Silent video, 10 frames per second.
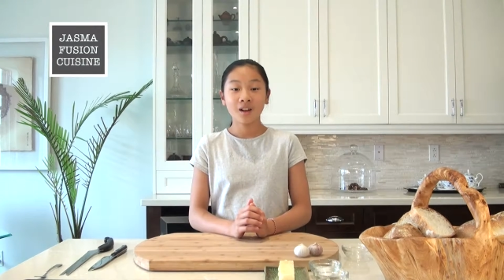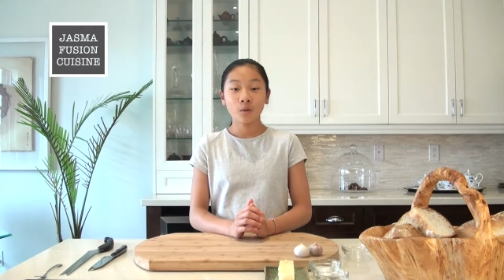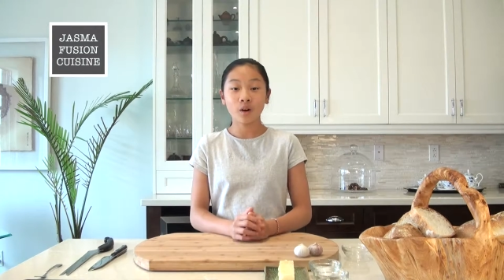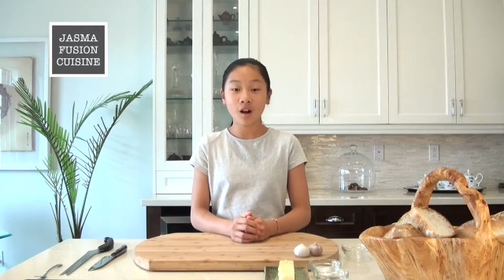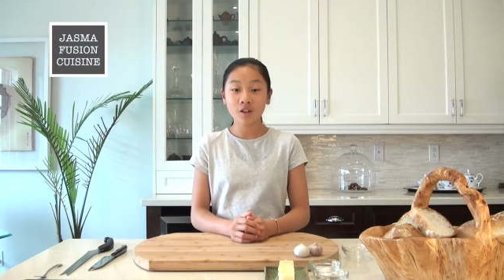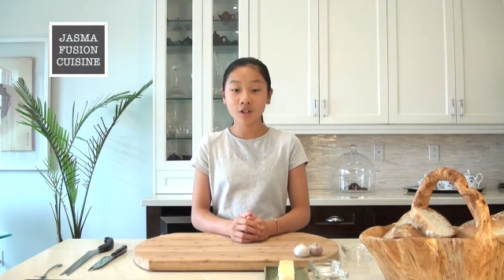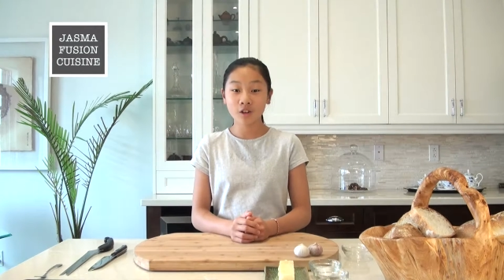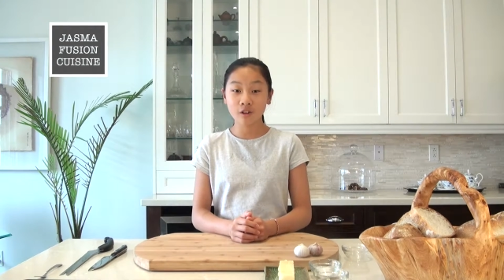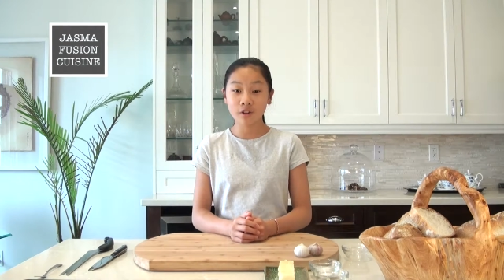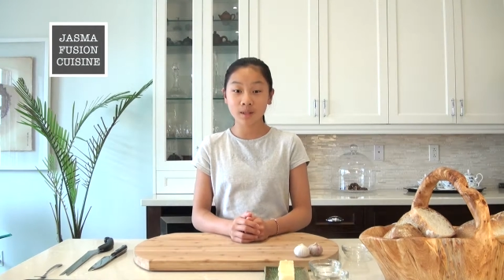We're also
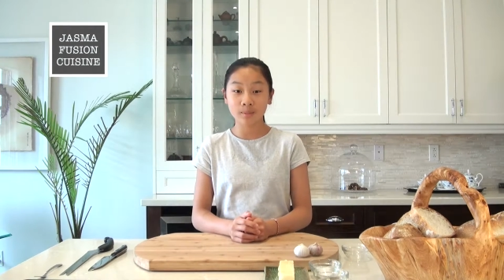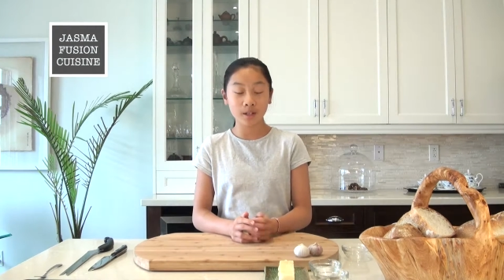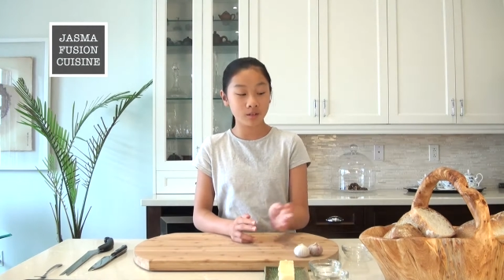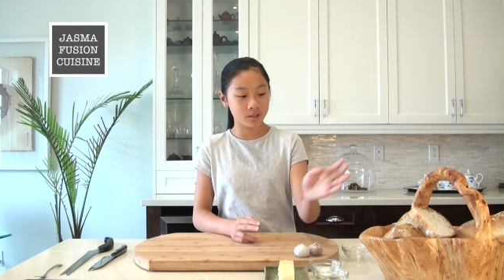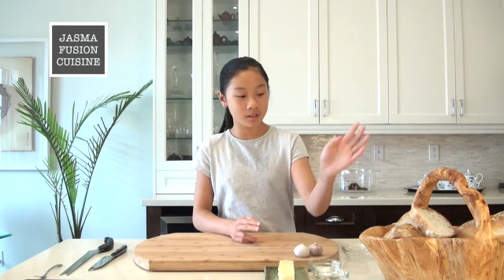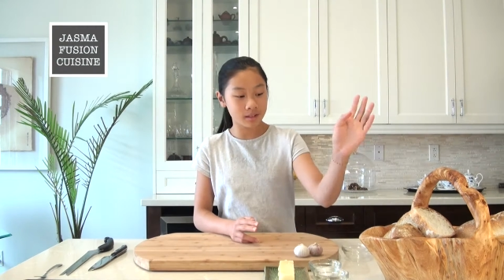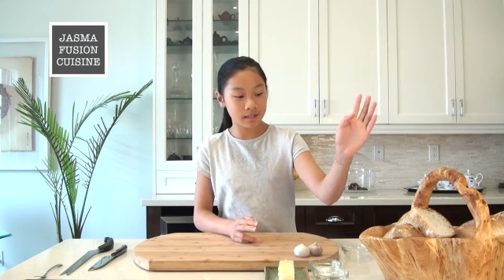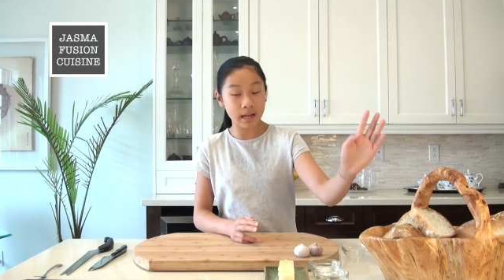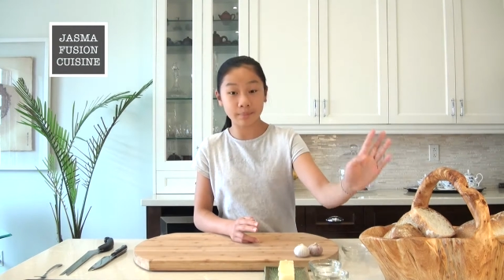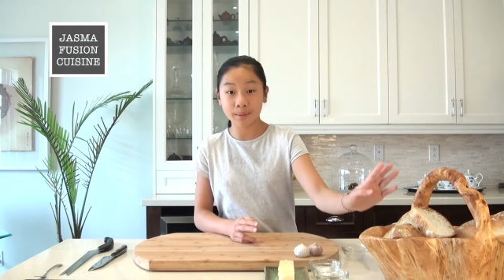going to be using
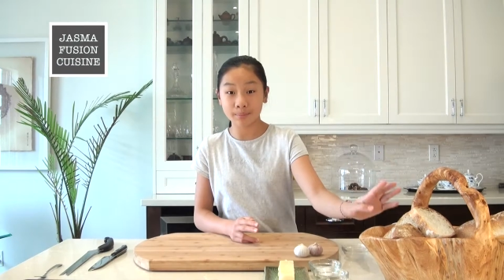some